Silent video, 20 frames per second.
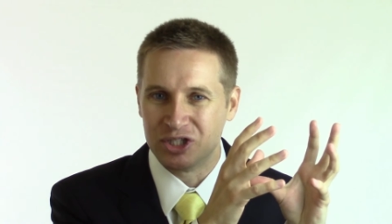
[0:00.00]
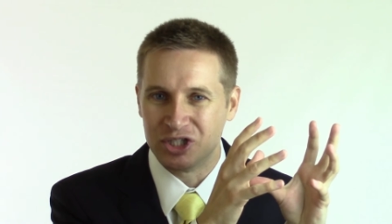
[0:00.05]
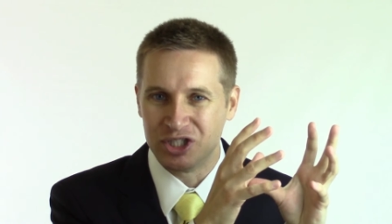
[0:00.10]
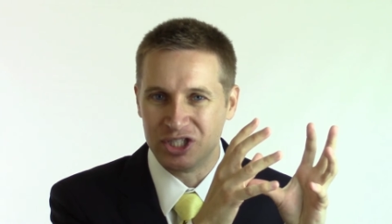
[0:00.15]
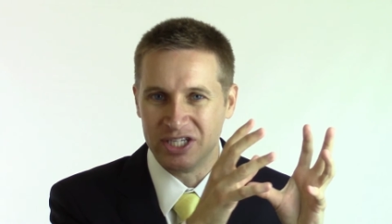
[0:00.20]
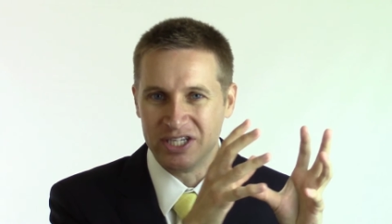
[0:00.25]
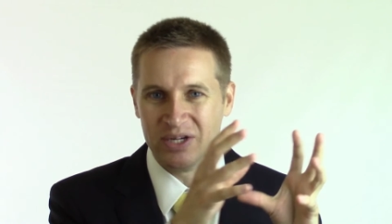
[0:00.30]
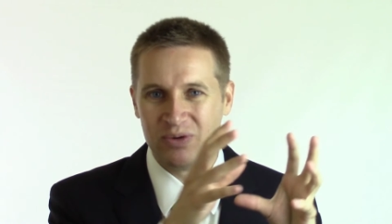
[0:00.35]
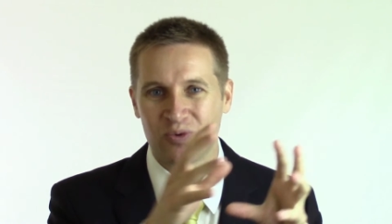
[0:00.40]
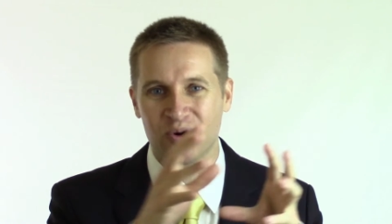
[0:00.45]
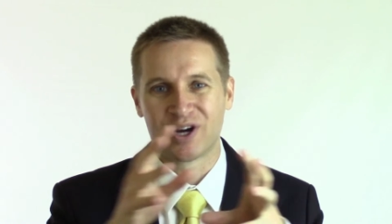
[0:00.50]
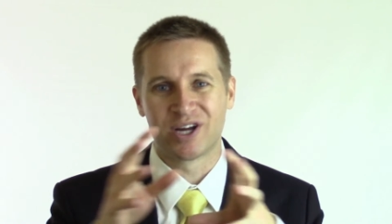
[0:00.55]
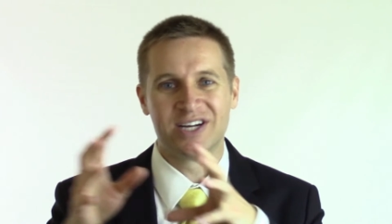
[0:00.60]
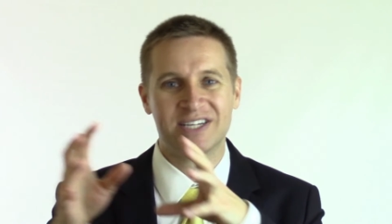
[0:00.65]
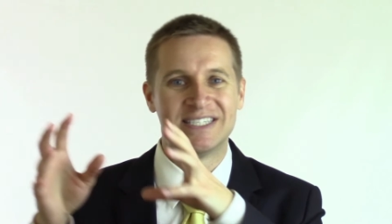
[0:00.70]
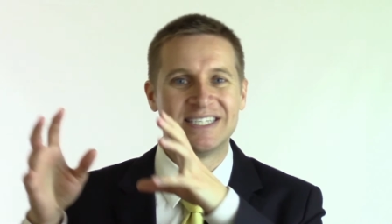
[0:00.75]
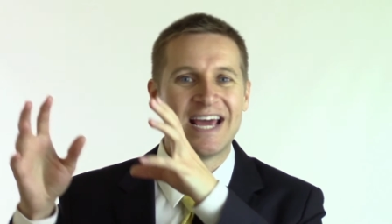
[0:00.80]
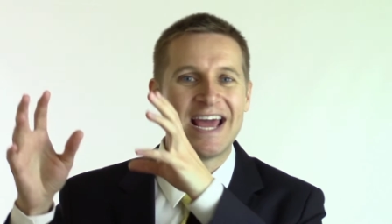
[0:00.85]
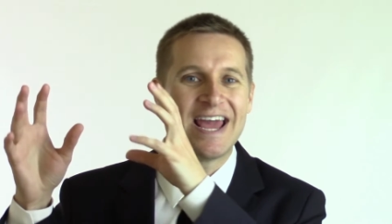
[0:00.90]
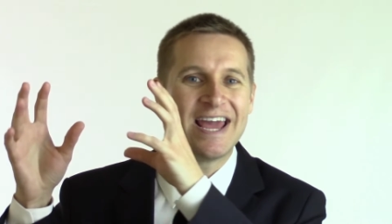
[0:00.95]
sheet, we're going
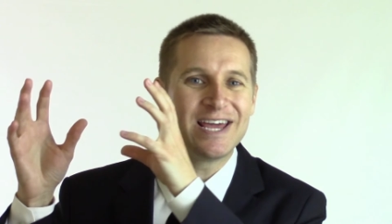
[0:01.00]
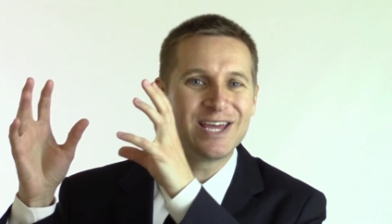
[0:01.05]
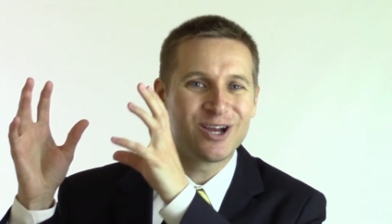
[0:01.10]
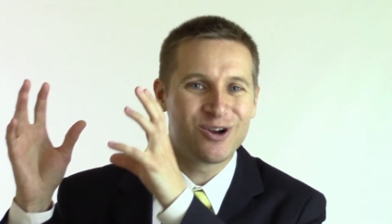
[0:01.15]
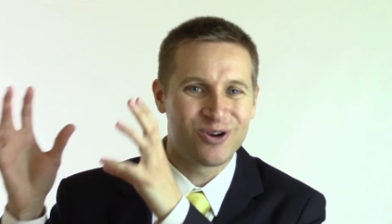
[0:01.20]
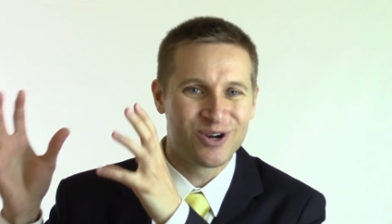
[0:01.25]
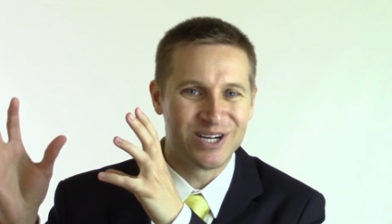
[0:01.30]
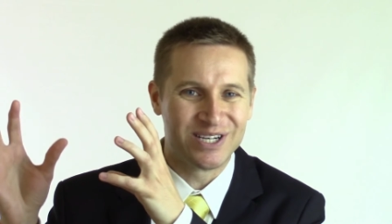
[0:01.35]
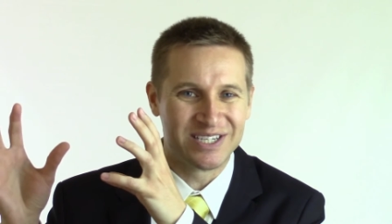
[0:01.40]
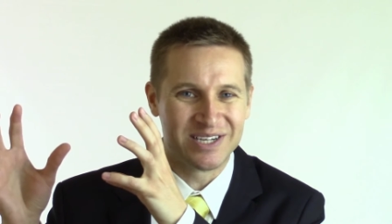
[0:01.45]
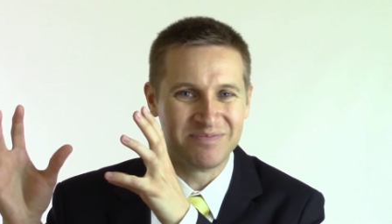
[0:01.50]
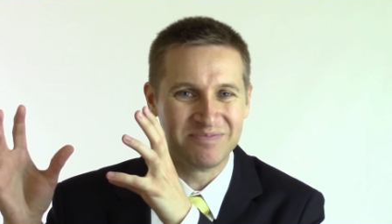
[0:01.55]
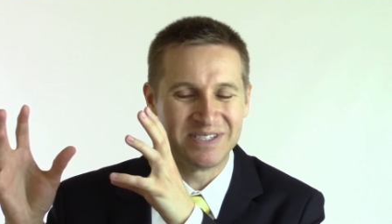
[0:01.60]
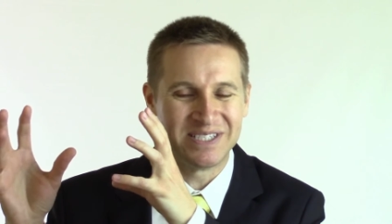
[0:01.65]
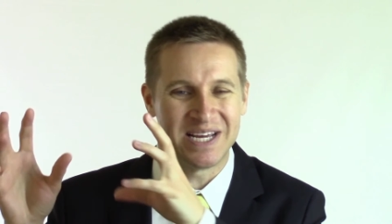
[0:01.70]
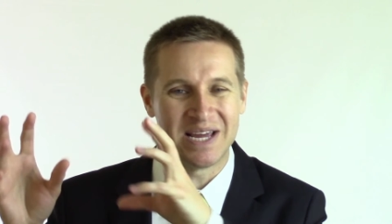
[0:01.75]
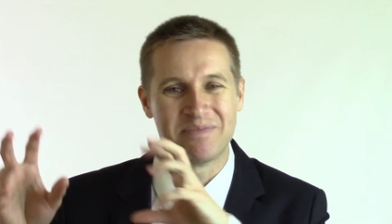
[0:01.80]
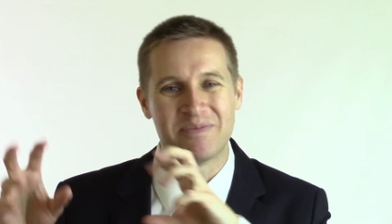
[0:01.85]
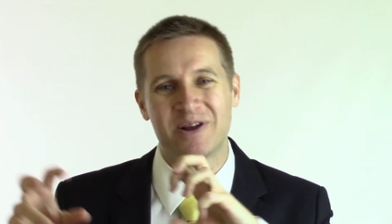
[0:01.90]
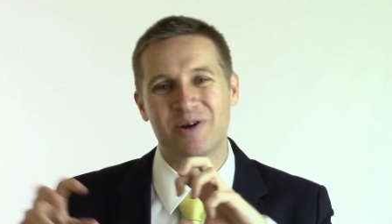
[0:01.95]
to take your income
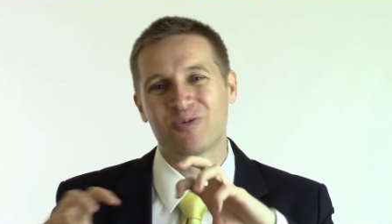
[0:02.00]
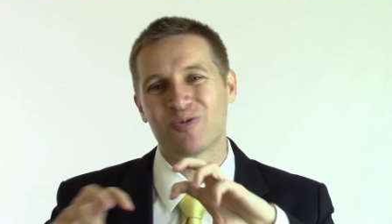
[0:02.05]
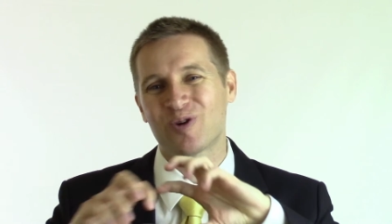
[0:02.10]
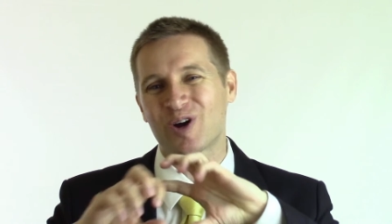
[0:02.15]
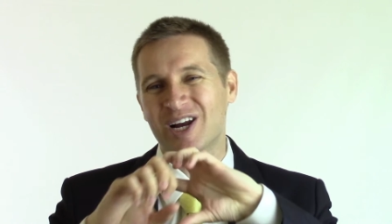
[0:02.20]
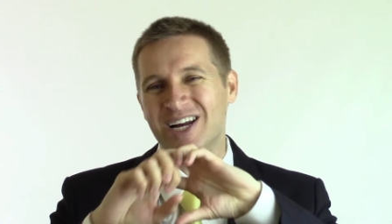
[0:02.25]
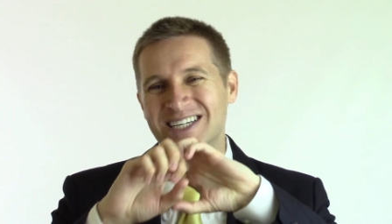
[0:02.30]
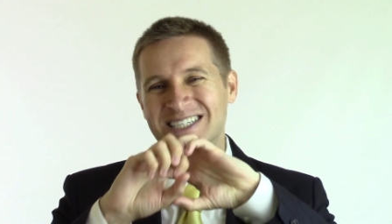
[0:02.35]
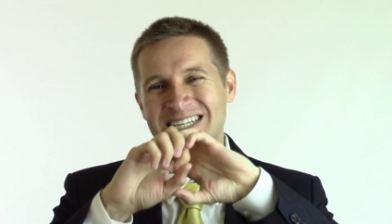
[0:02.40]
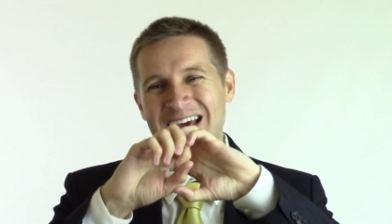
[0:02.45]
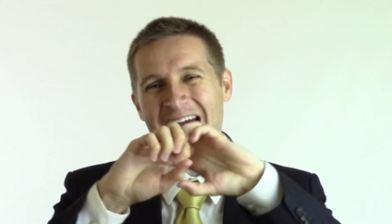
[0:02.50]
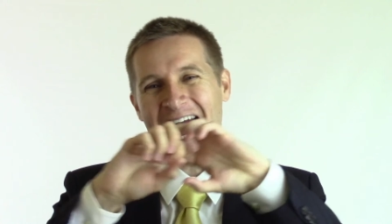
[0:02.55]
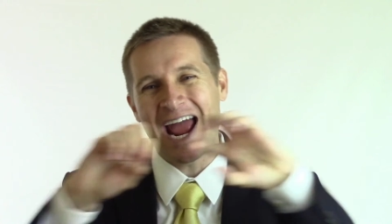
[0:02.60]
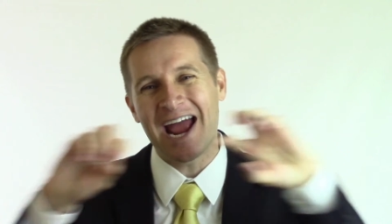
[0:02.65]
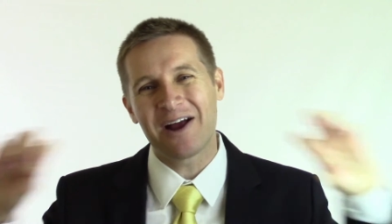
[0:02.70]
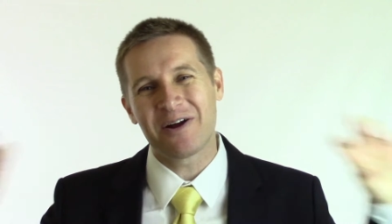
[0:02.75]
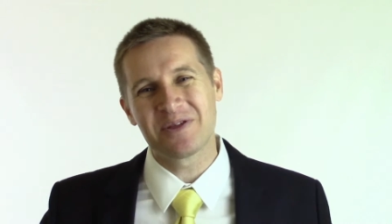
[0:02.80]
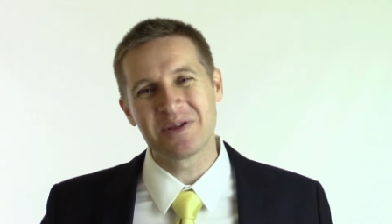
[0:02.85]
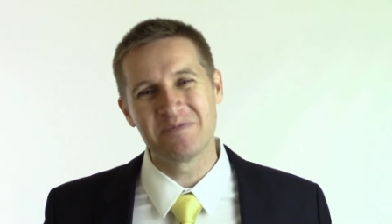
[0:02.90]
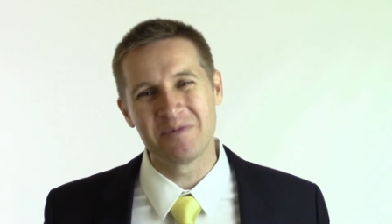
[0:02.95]
statement, and we're going to
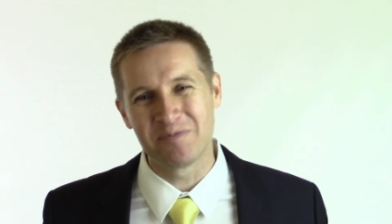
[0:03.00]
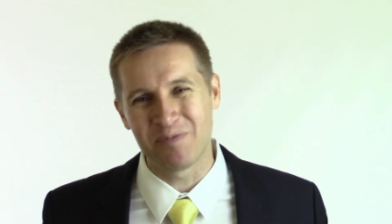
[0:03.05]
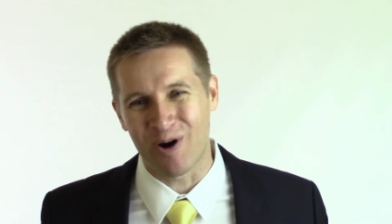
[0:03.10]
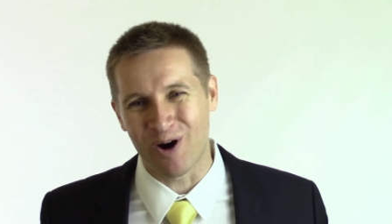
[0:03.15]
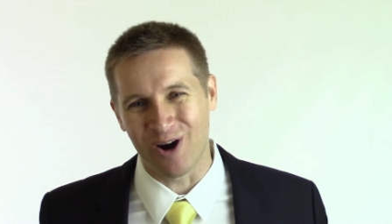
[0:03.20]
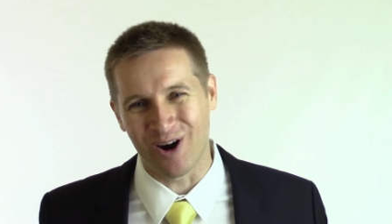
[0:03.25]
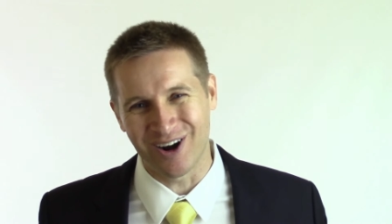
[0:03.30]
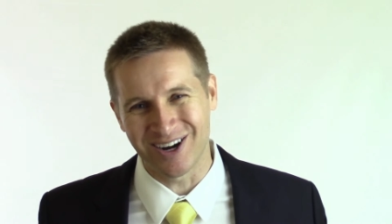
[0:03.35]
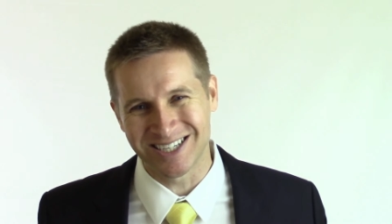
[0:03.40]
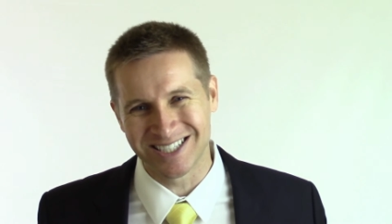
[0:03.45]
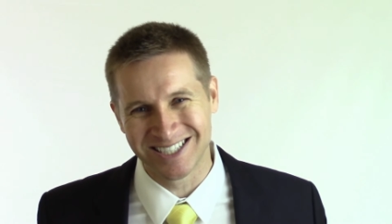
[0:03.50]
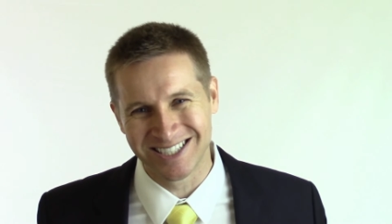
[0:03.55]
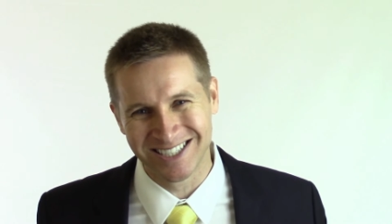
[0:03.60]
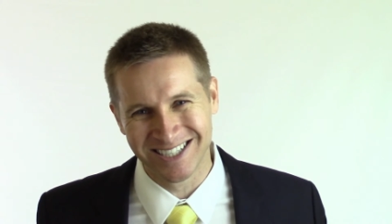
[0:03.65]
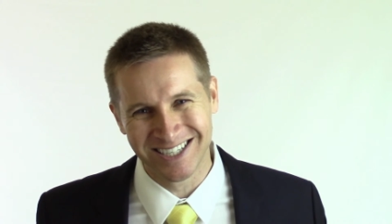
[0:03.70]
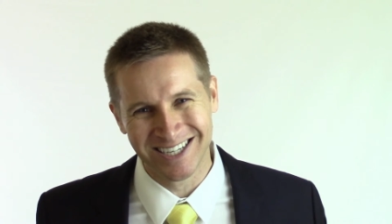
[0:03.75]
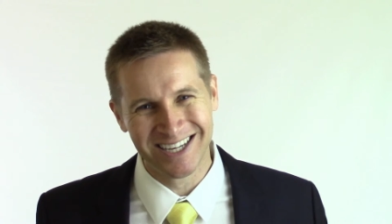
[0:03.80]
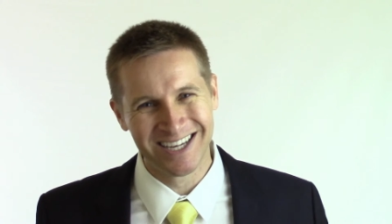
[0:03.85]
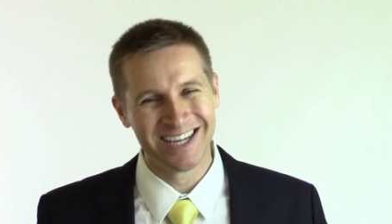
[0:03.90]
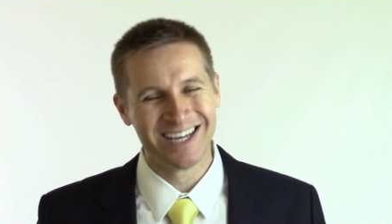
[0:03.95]
tear them apart.
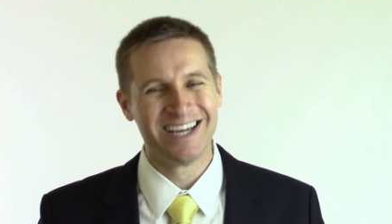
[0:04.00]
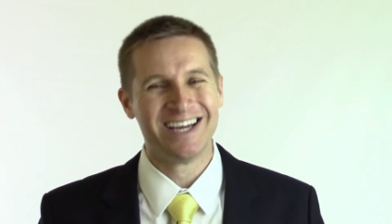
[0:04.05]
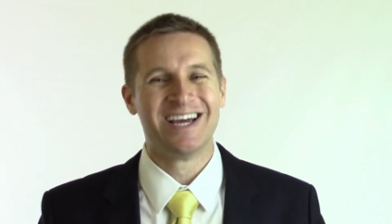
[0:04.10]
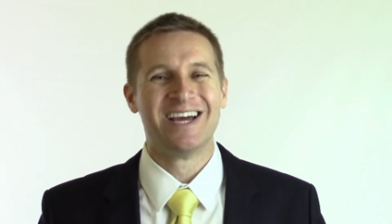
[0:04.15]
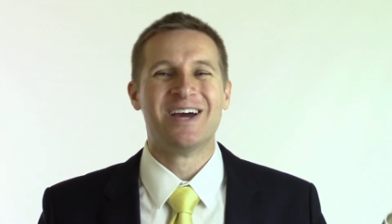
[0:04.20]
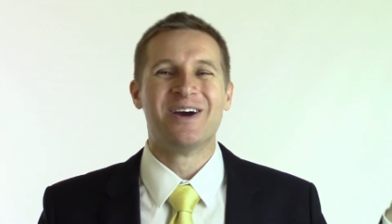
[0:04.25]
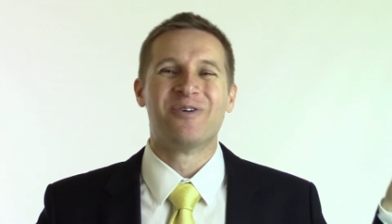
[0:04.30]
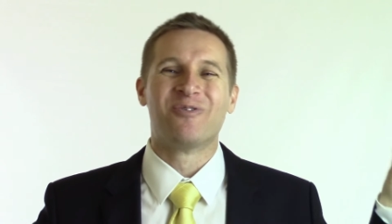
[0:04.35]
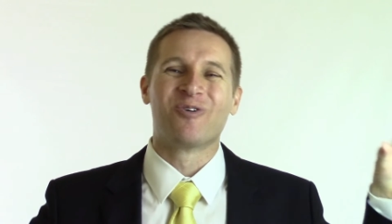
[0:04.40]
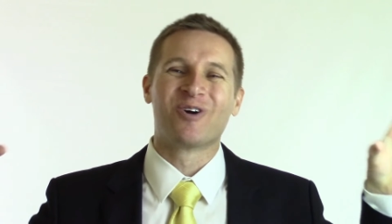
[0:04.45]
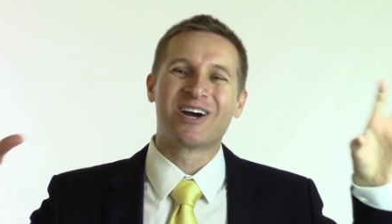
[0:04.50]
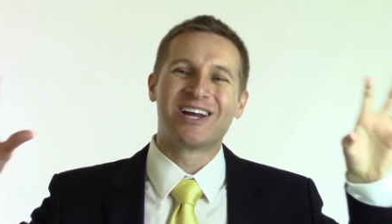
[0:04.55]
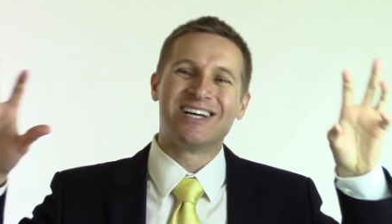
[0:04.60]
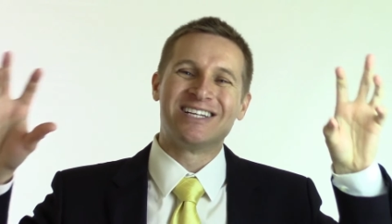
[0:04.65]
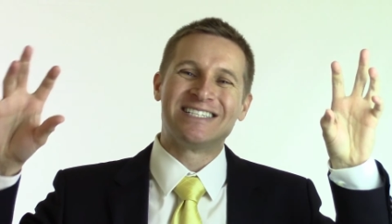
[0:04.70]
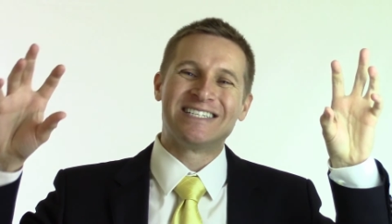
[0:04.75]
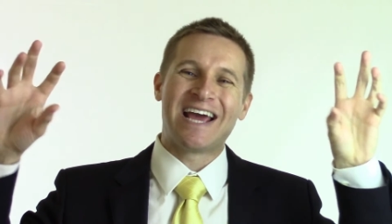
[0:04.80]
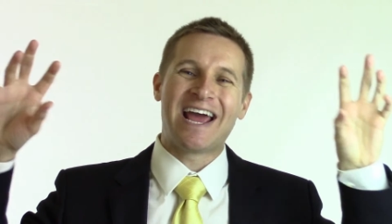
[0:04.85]
We're going to